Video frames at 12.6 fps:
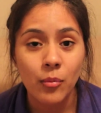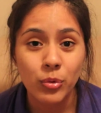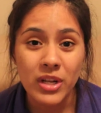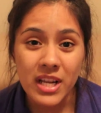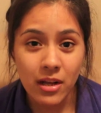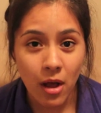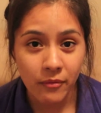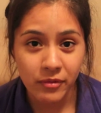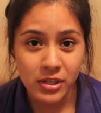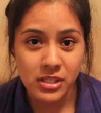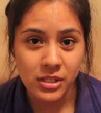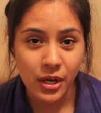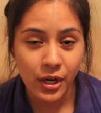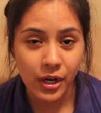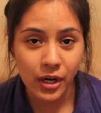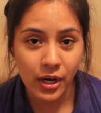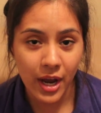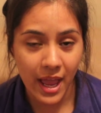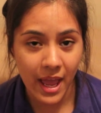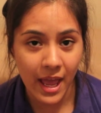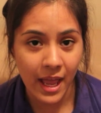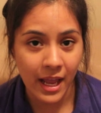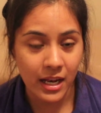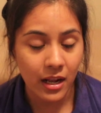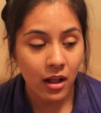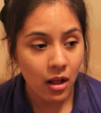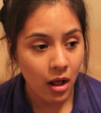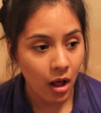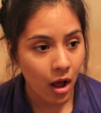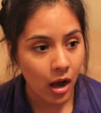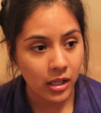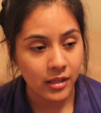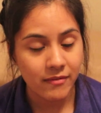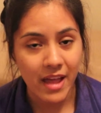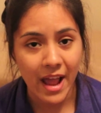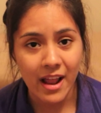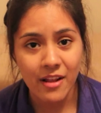really comforts her and all of that.